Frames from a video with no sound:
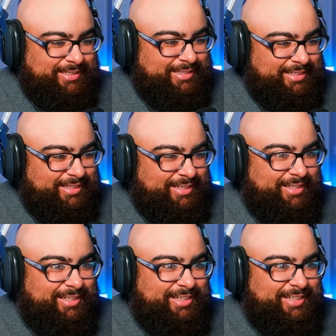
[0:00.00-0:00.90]

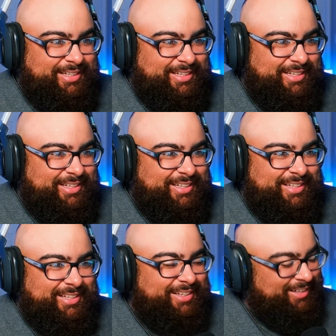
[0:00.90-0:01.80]

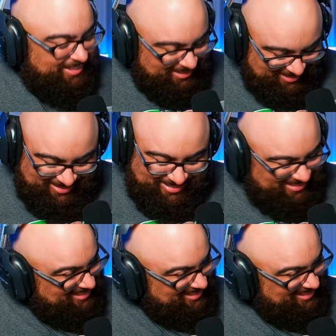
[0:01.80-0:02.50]
Nothing is said.